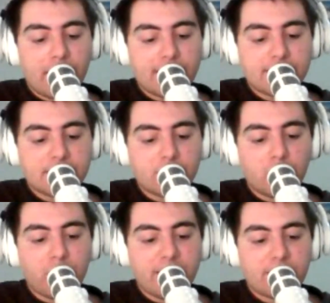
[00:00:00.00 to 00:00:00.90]

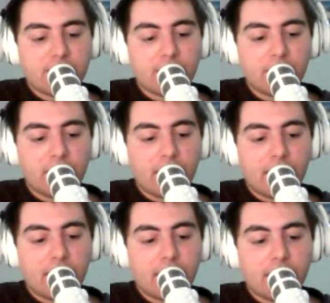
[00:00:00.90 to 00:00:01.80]
But with
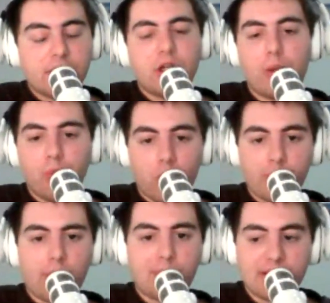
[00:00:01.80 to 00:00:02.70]

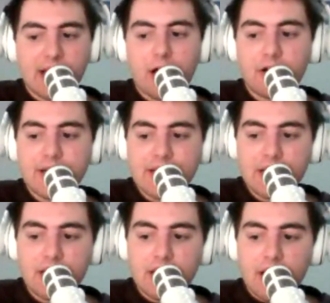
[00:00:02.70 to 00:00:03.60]
more popularity,